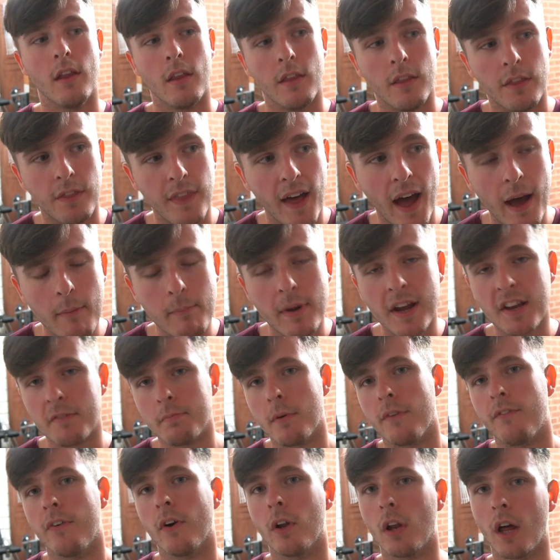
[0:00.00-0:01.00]
that makes
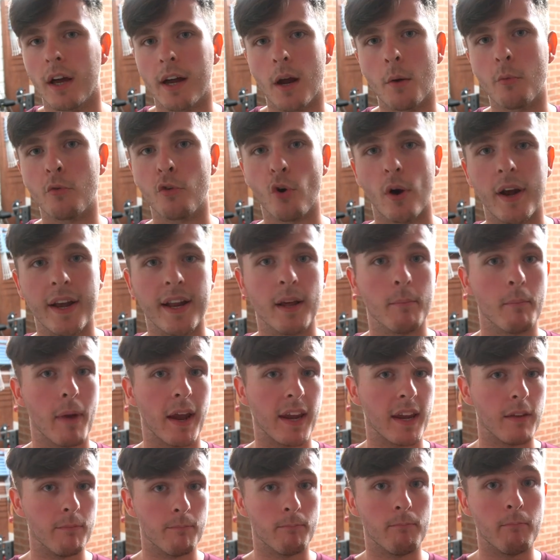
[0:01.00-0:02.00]
me feel like I'm training,
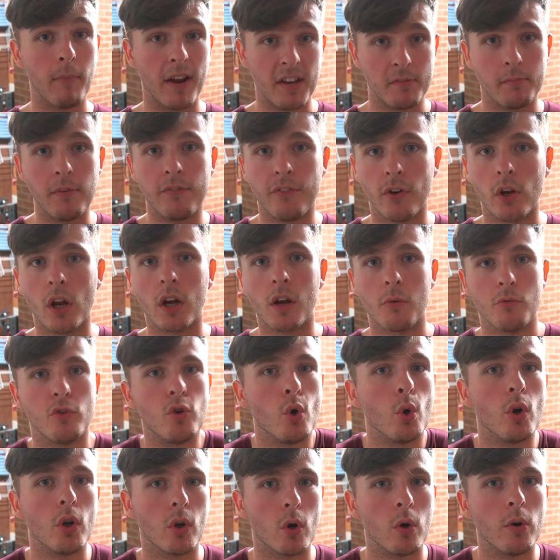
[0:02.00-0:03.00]
makes me feel like I'm
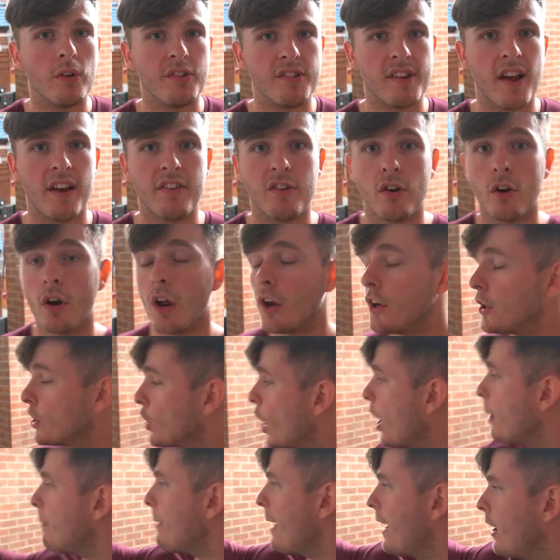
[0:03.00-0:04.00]
doing a good session. And you
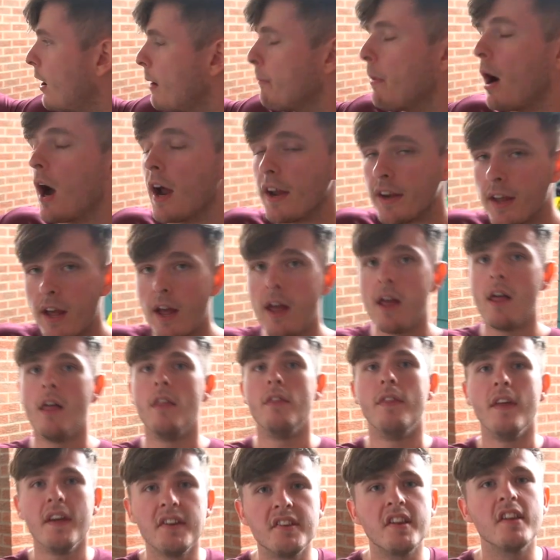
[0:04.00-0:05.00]
gotta bear in mind,
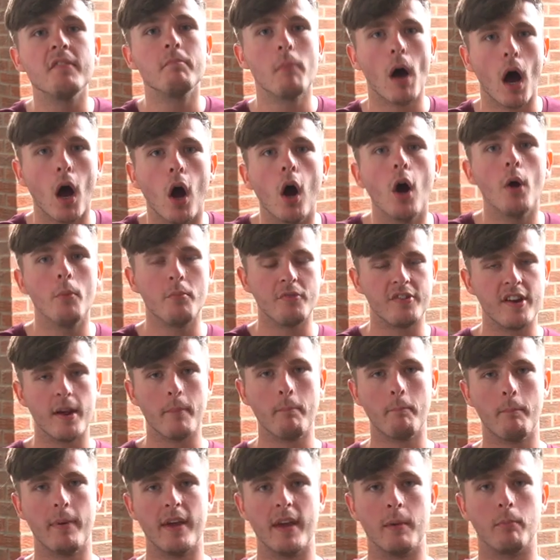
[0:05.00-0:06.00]
this is my home
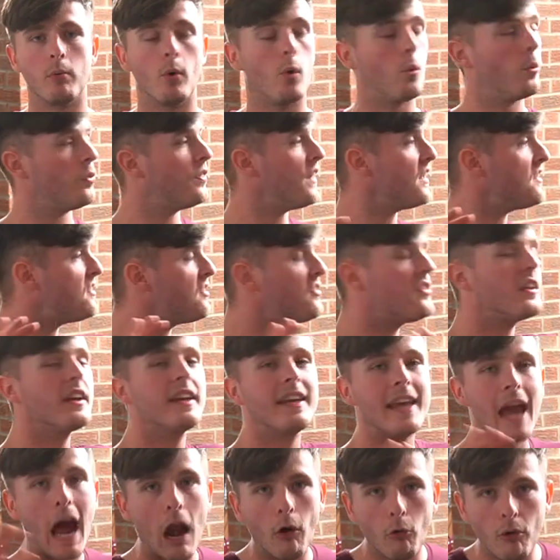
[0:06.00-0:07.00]
gym, people. This is a
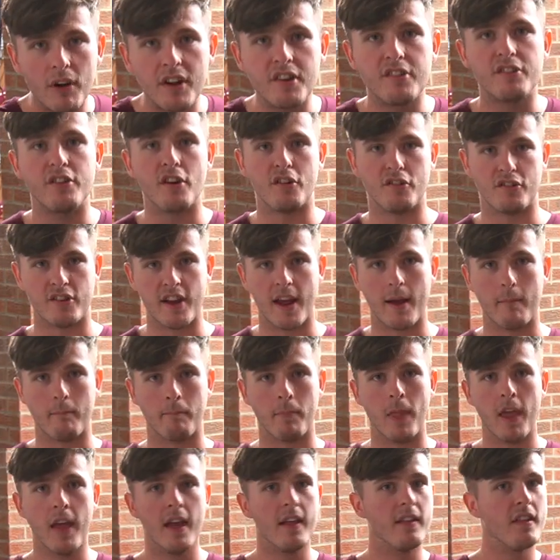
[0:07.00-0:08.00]
garage gym.
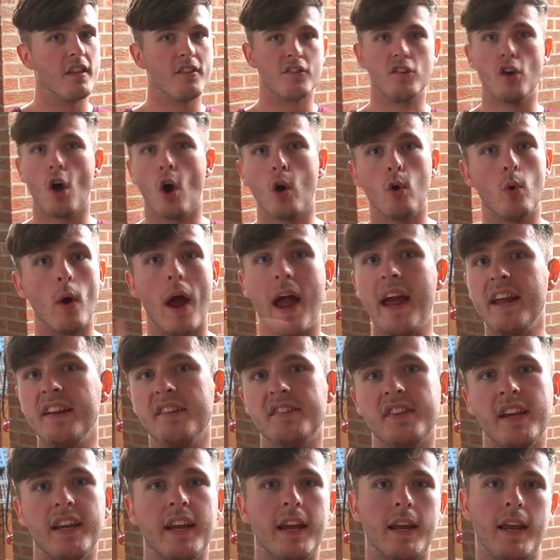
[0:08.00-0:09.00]
There's no
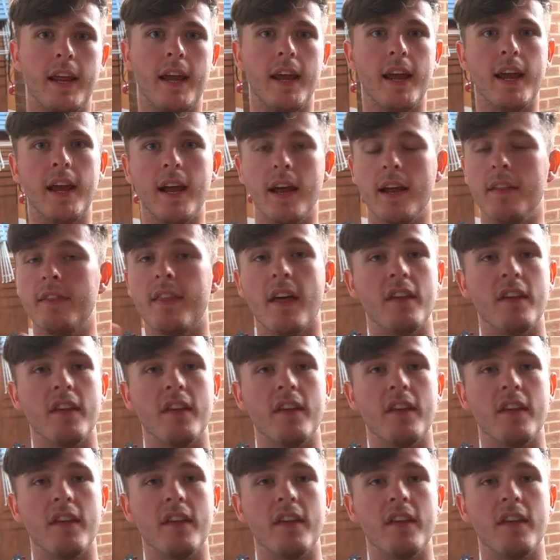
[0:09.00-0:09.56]
AC in here,